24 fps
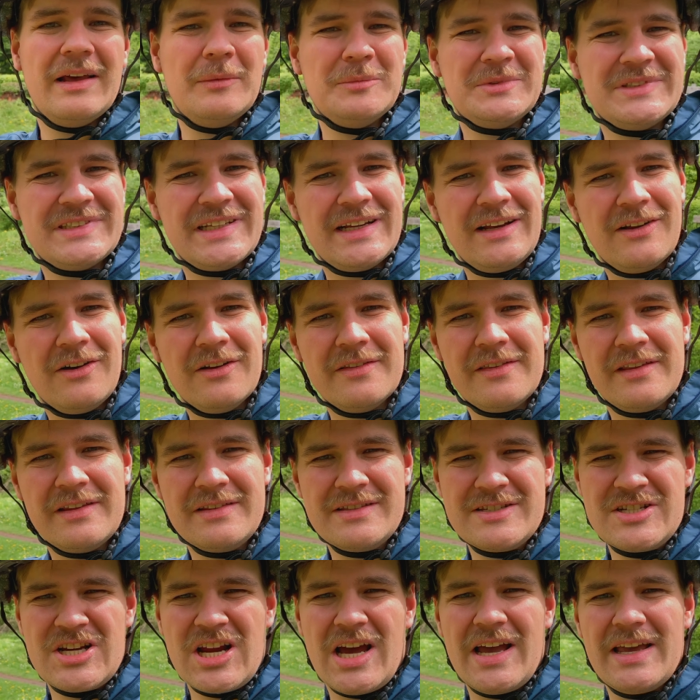I'm still on the
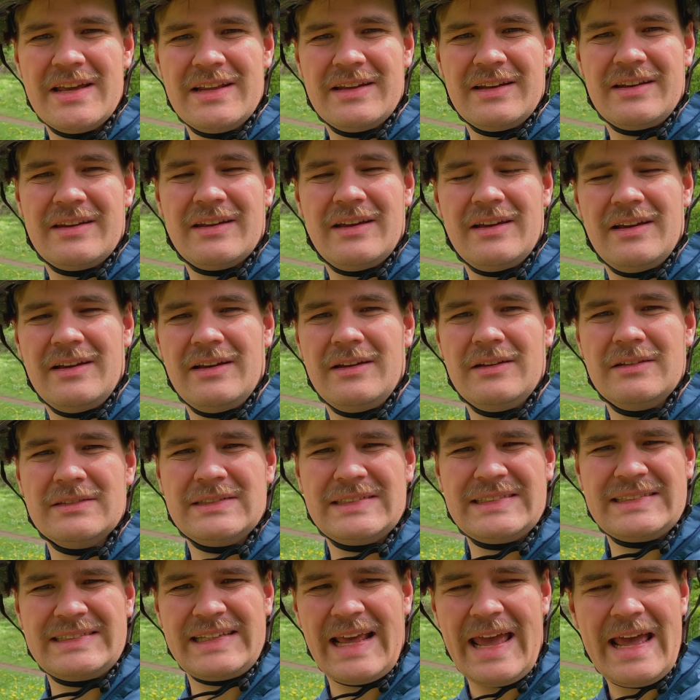Giant uh,
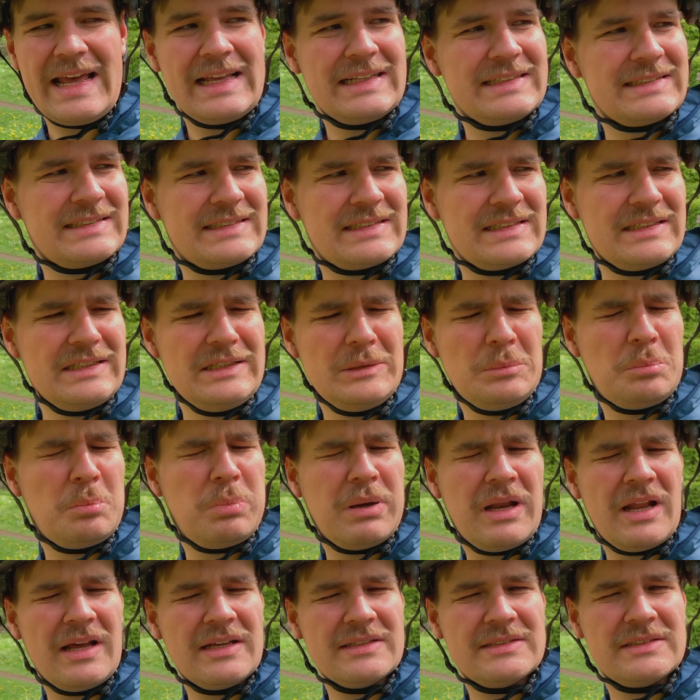Stance E
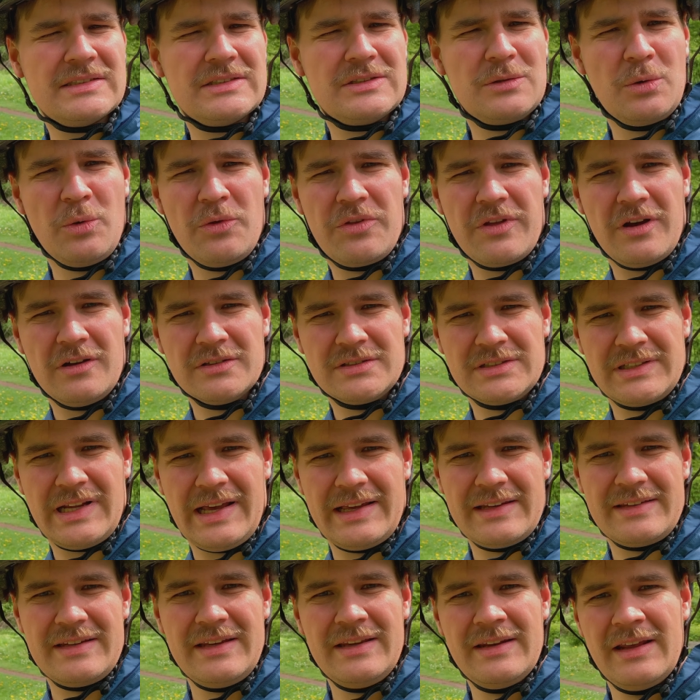plus two thousand
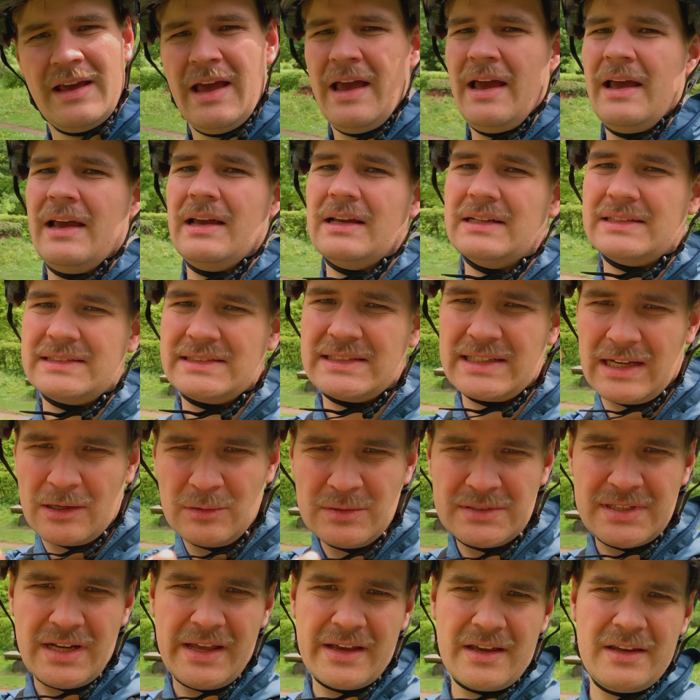nineteen. It
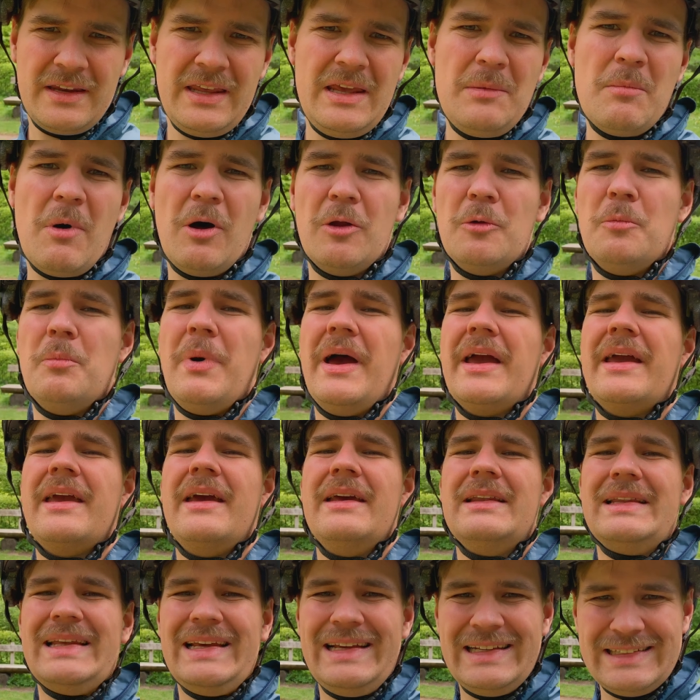sounds like an e-mountain bike,
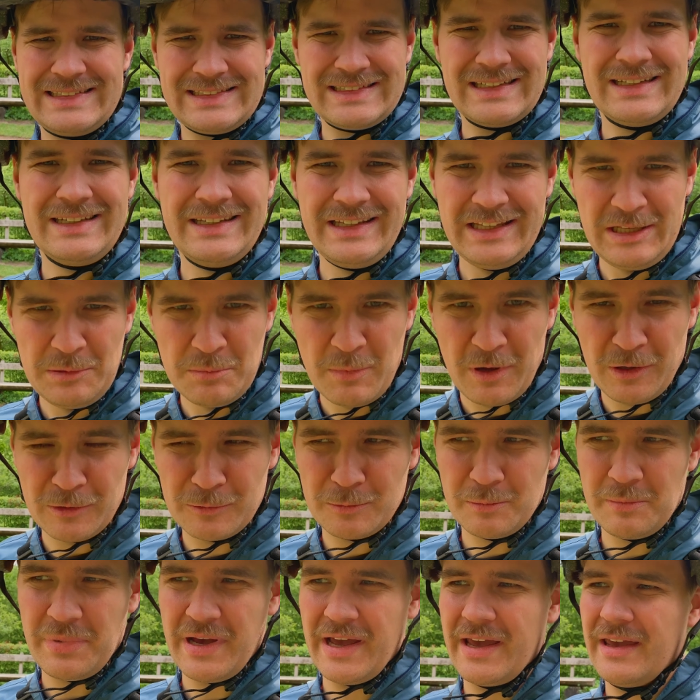it is an
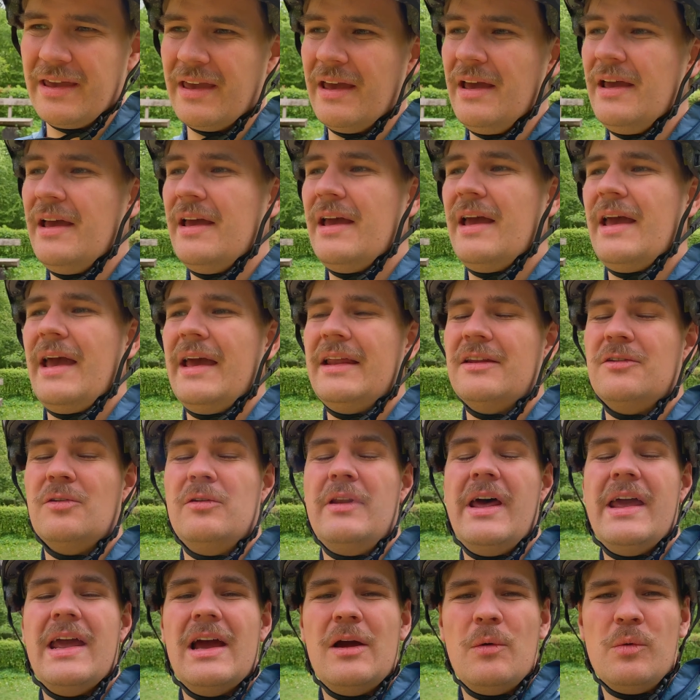e-mountain bike. And
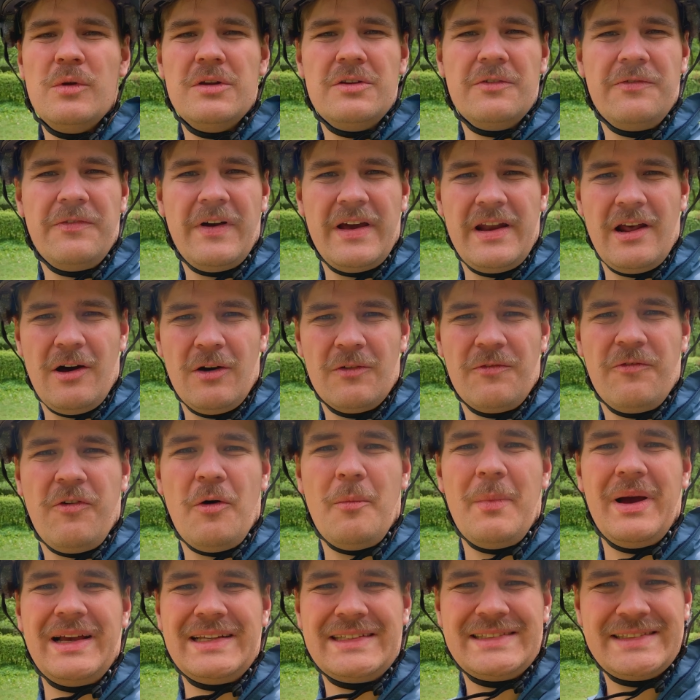today I want to find out
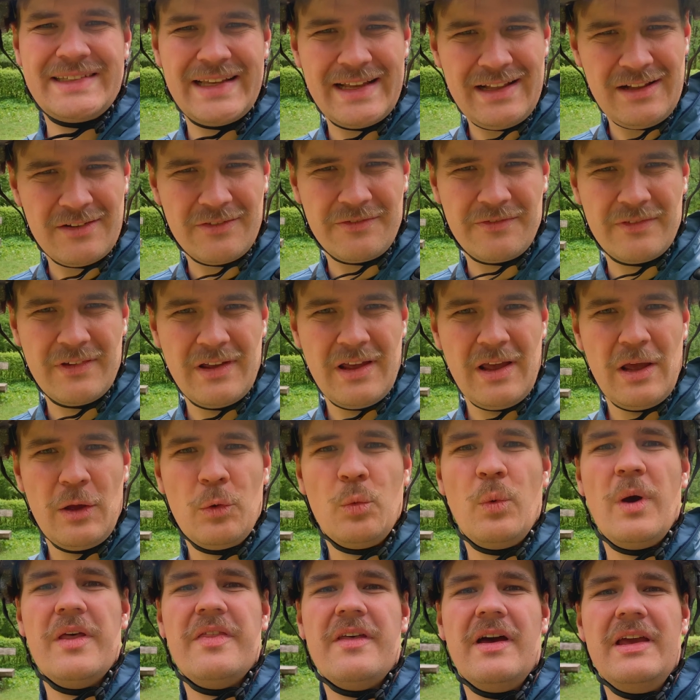for myself
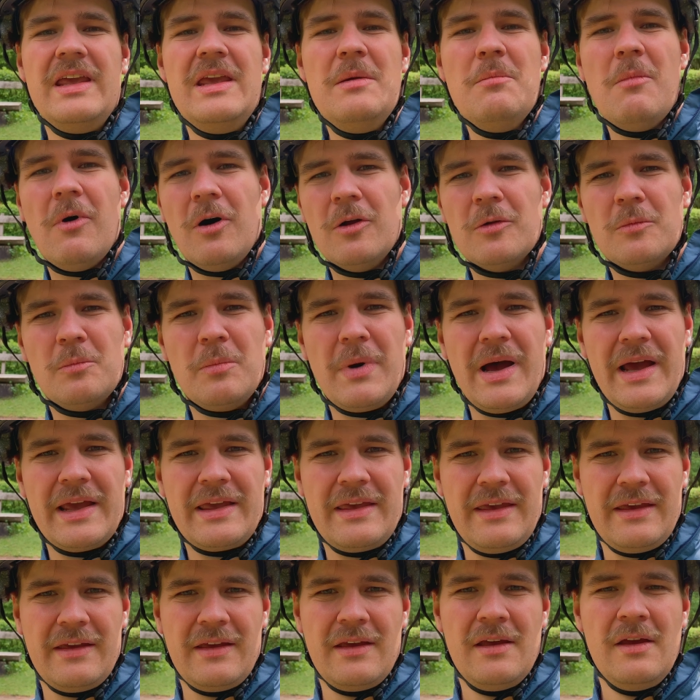whether e-mountain
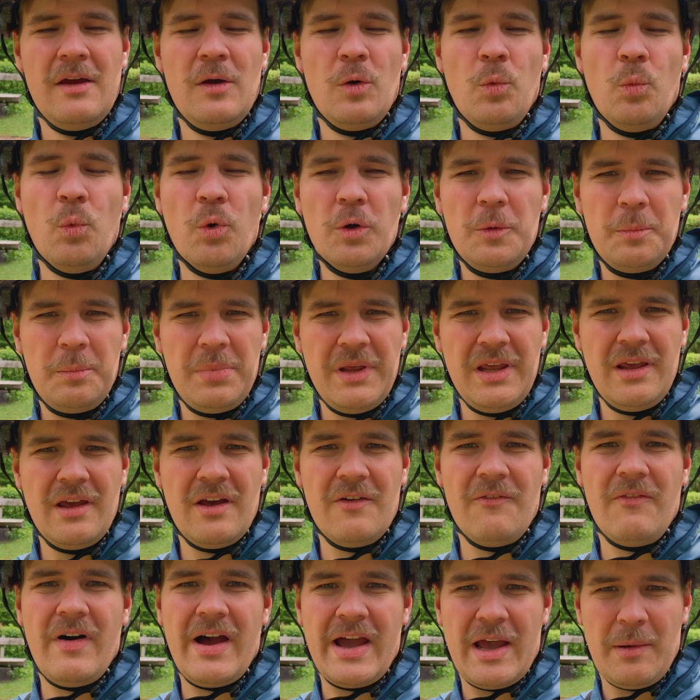biking would be
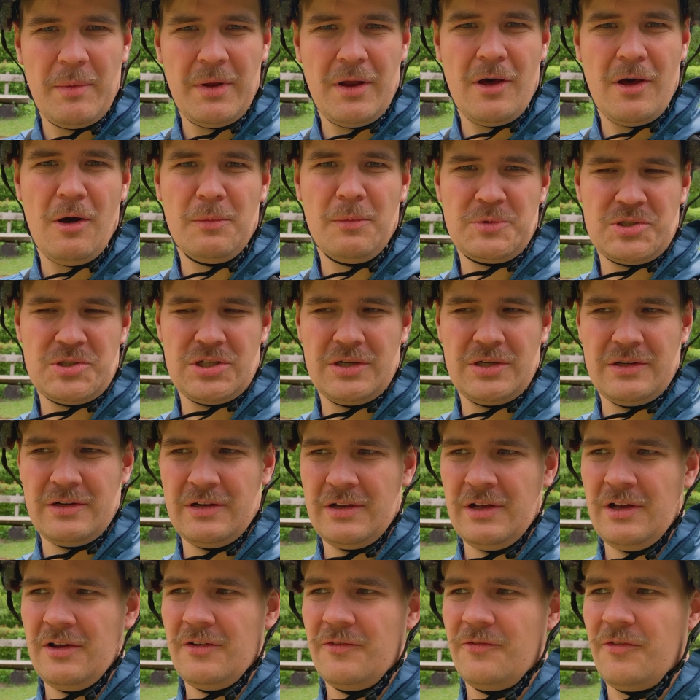a viable option
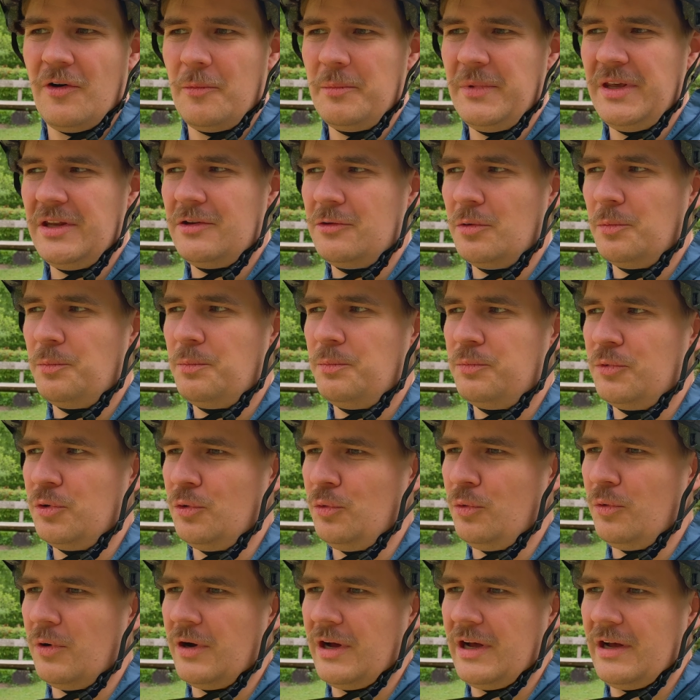for me to,
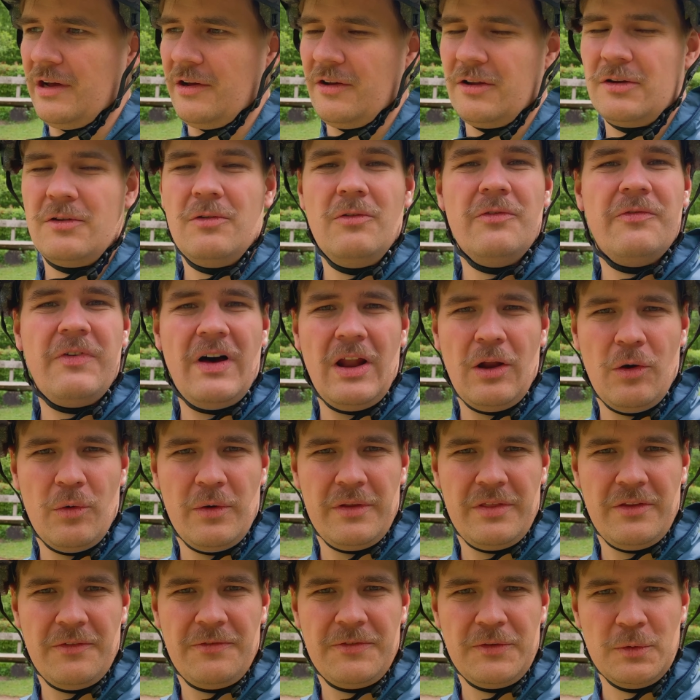to, uh, to follow
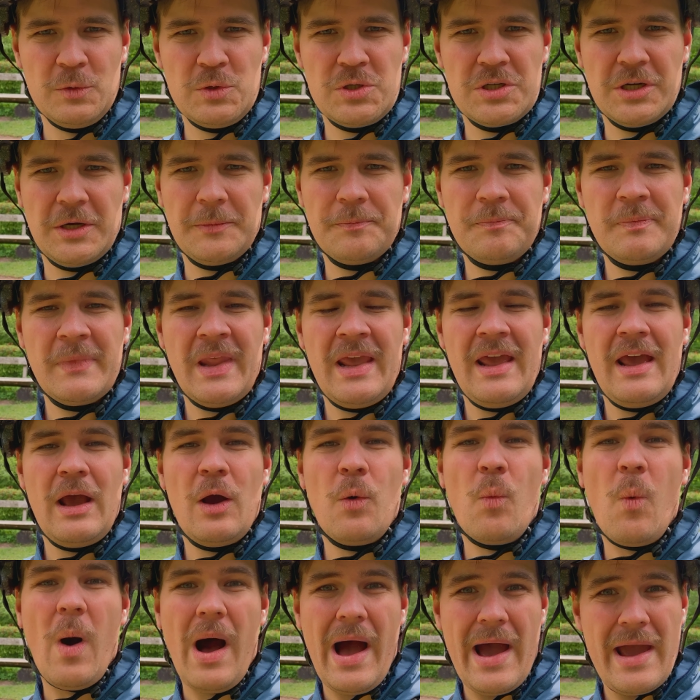in the future.
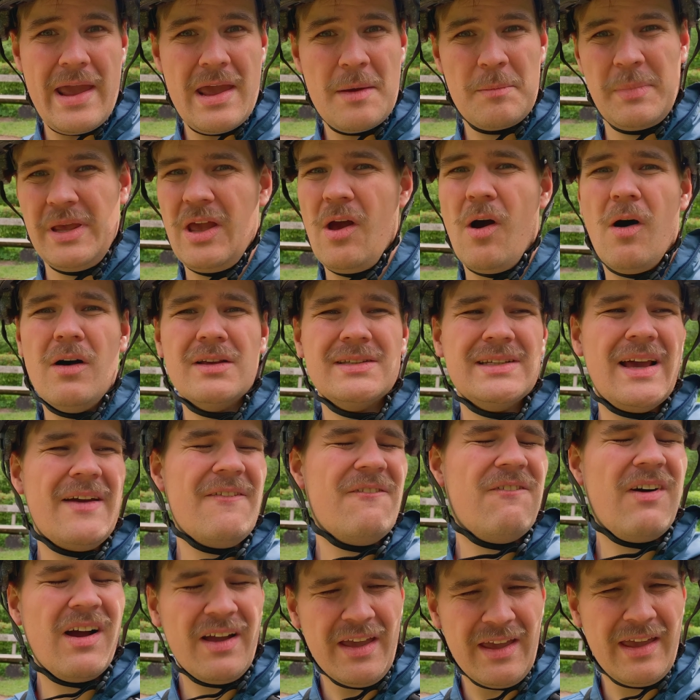Why? Because I
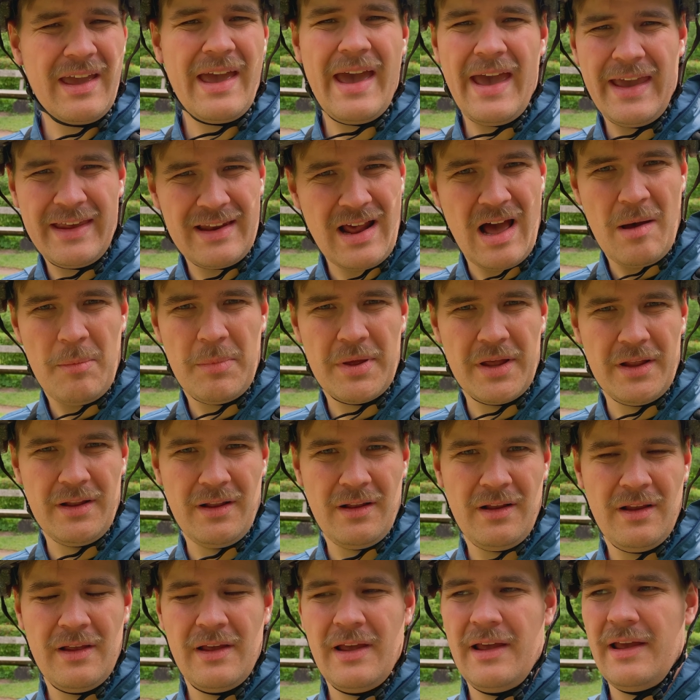fucking hate
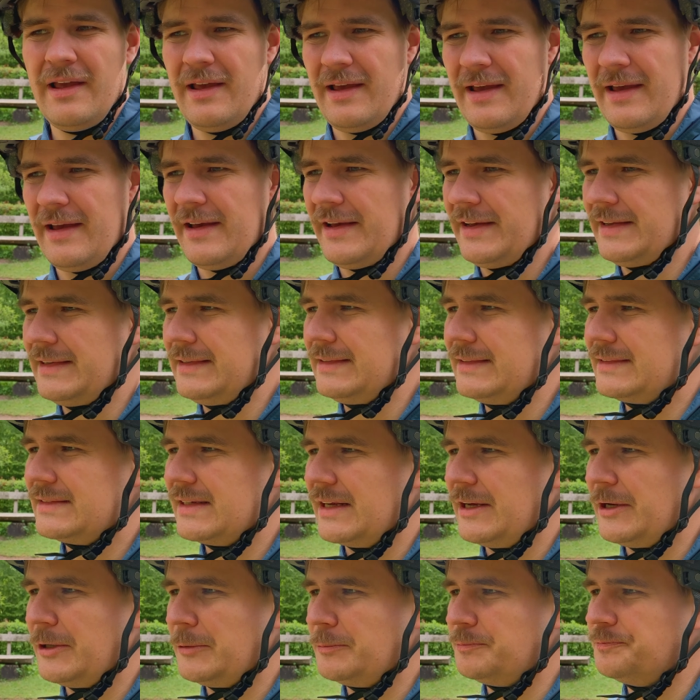uphill and
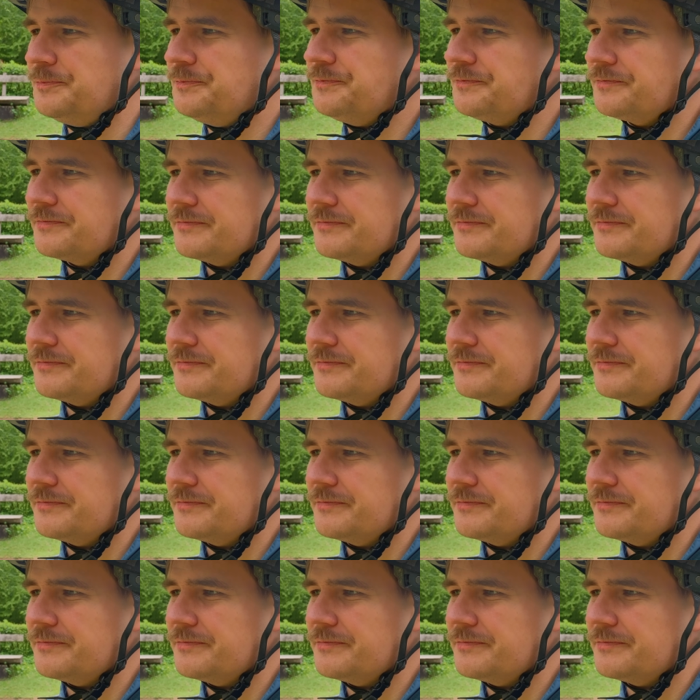um,